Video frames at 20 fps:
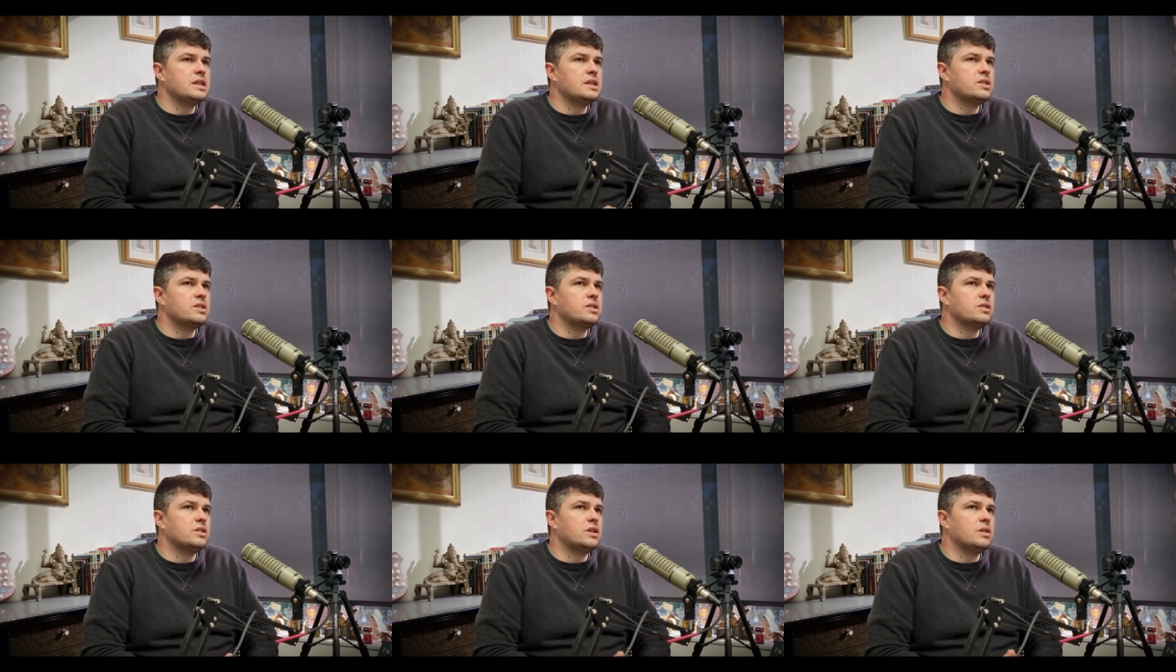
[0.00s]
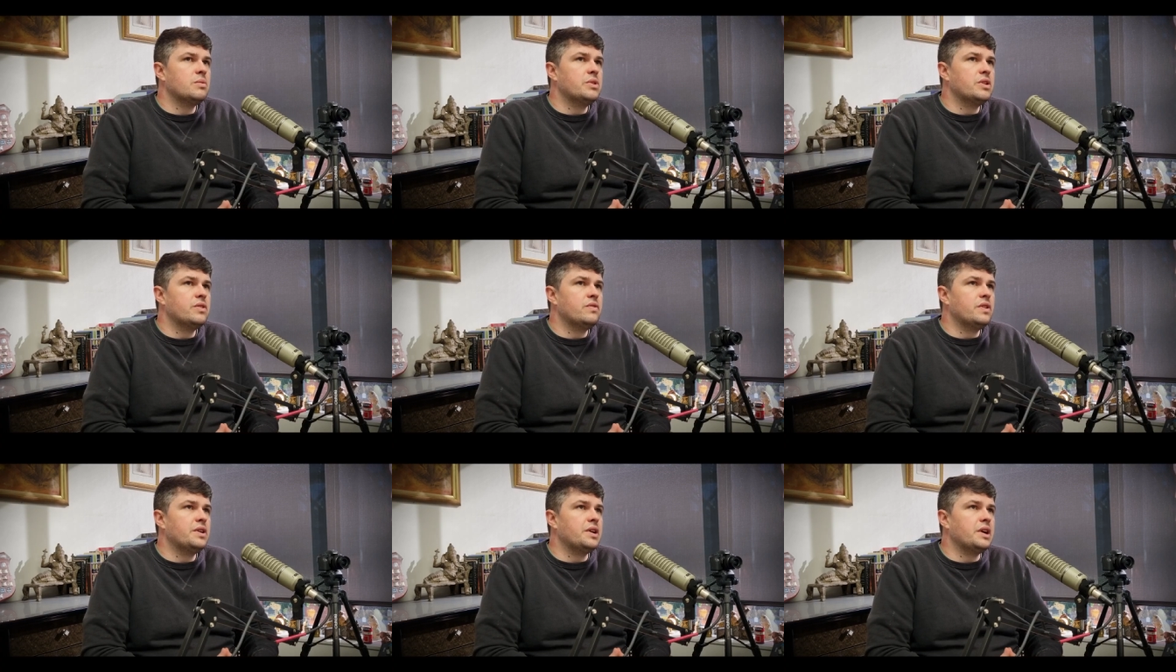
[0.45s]
like there's a
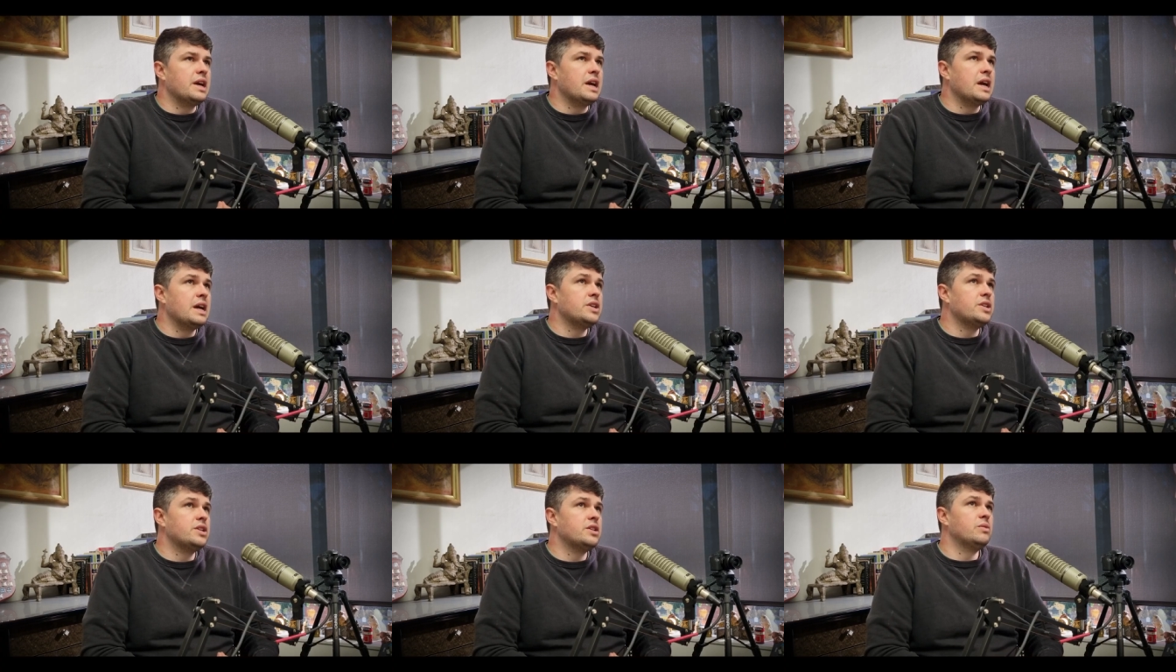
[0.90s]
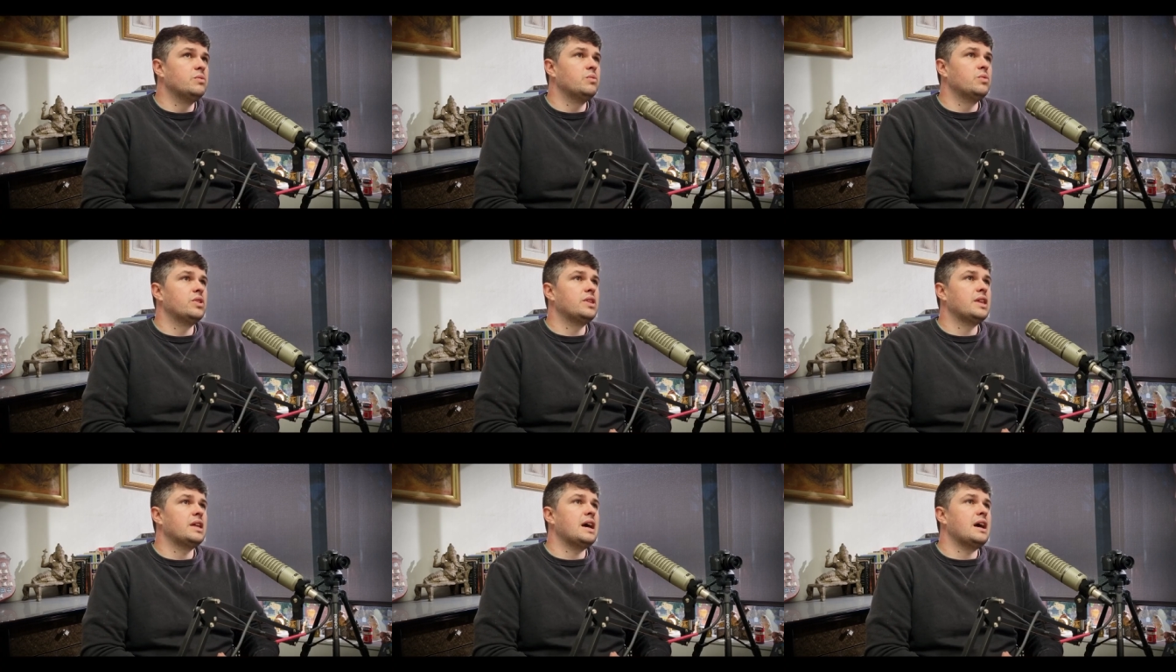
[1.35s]
bit of variation
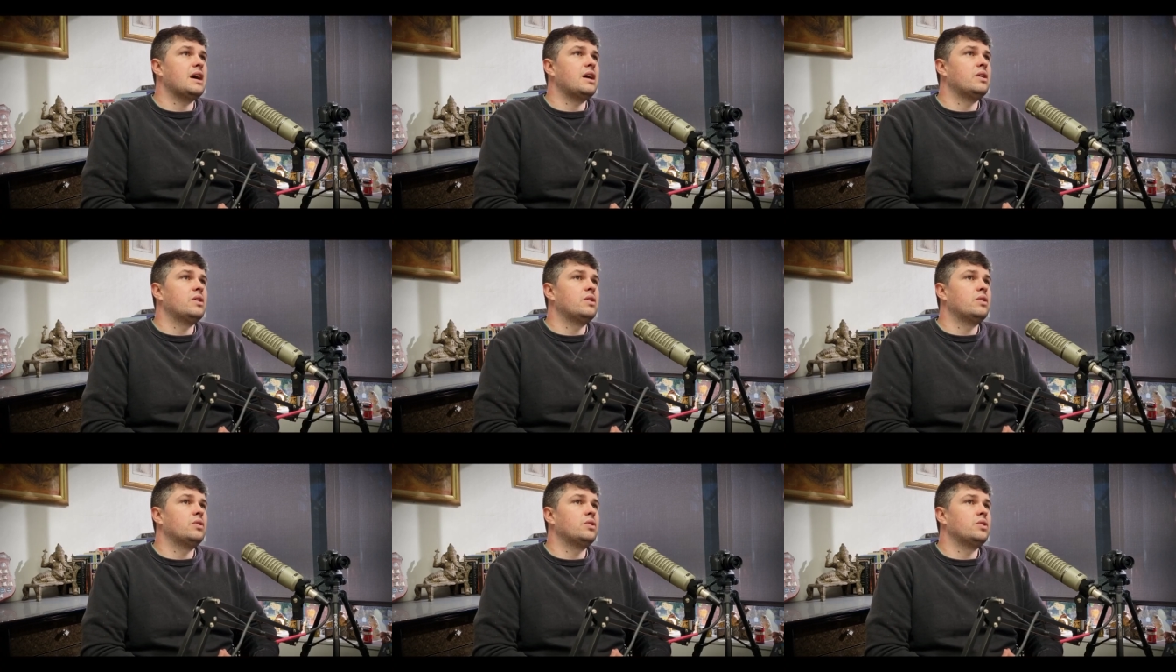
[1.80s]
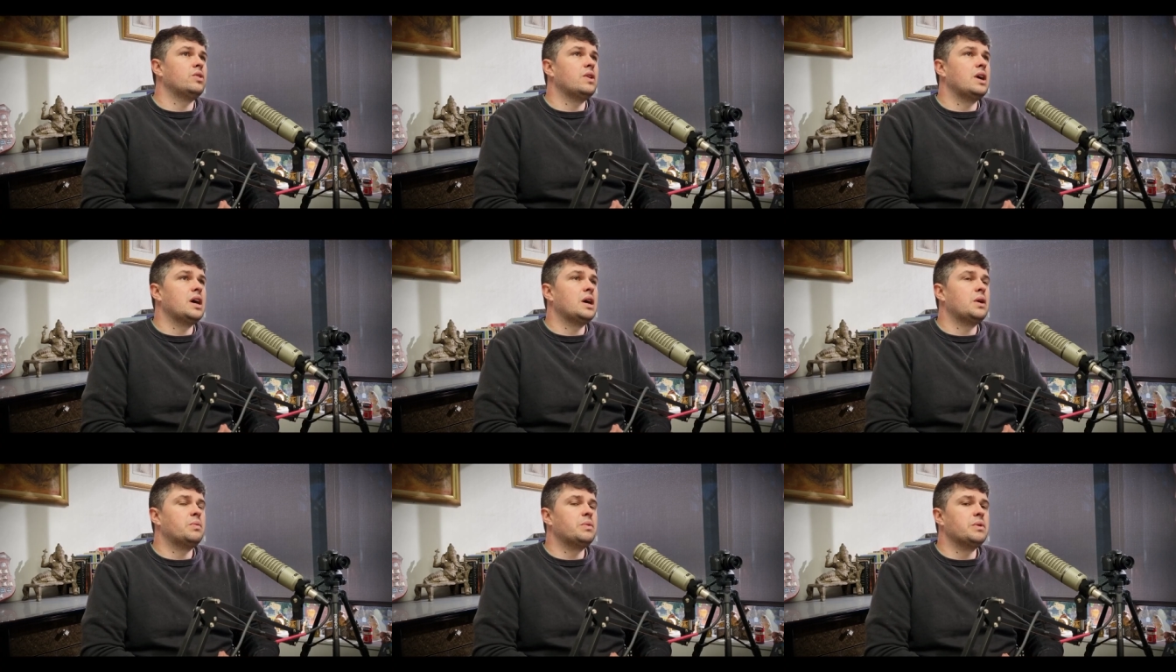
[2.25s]
with how you're
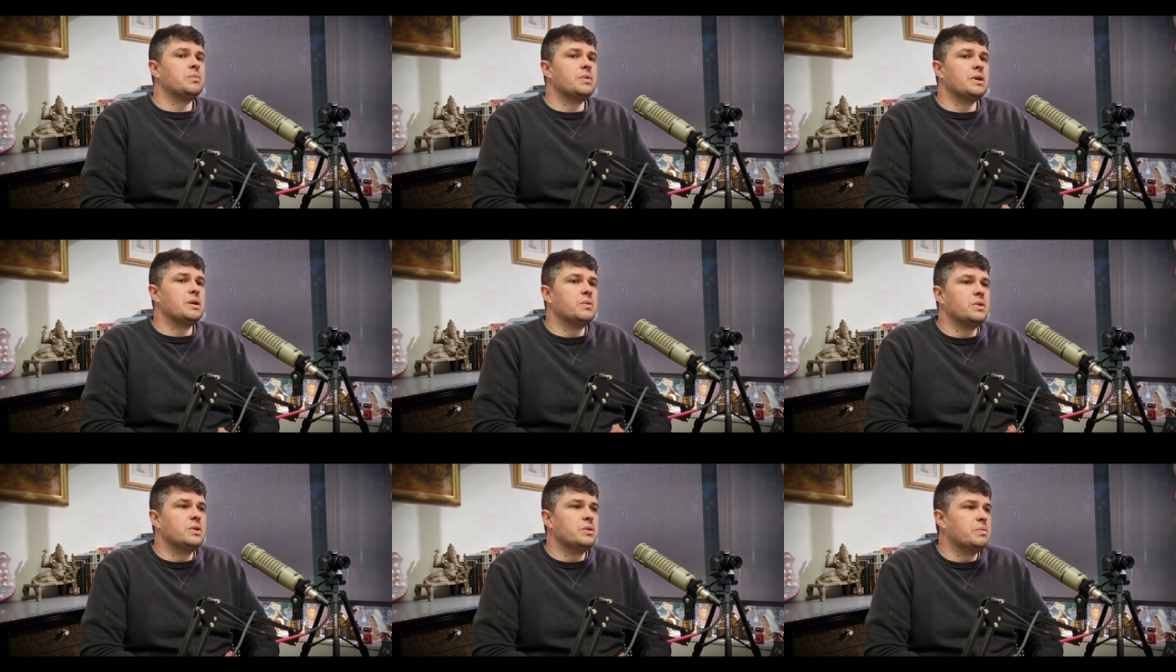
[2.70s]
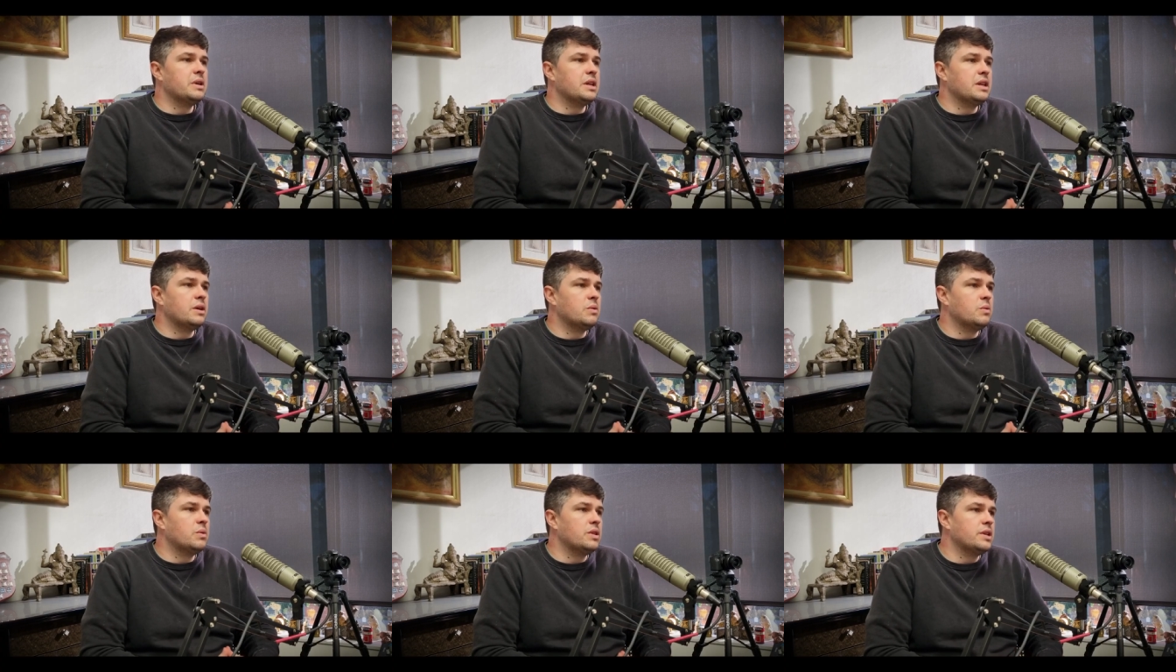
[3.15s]
helping people
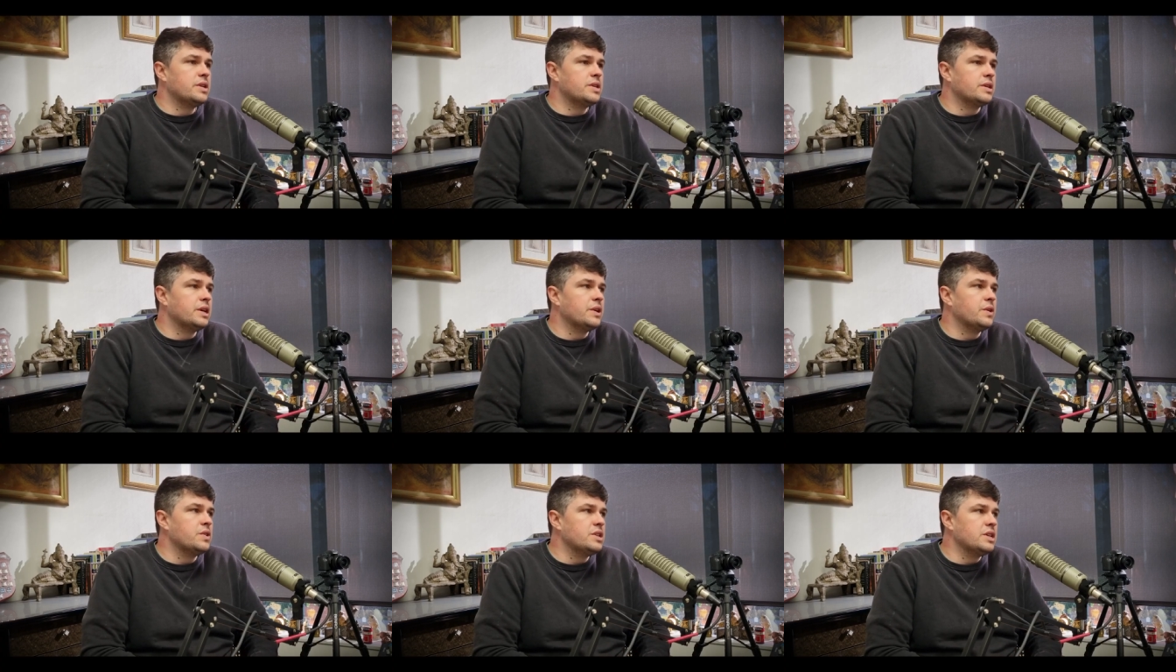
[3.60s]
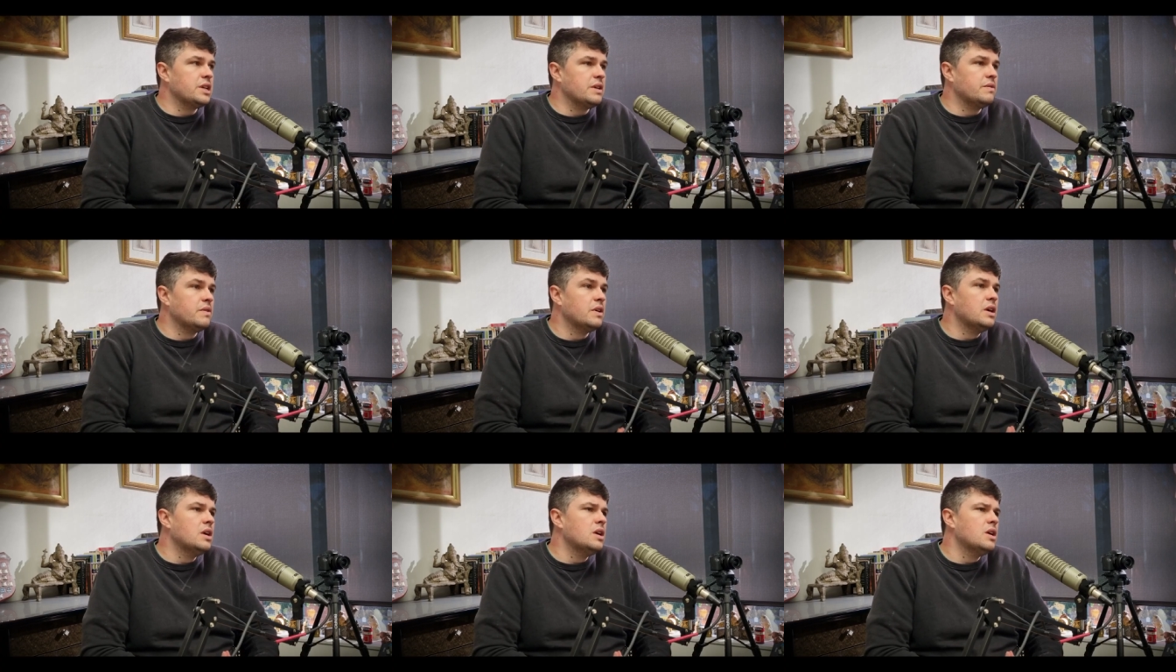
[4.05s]
depending on what they're trying to achieve.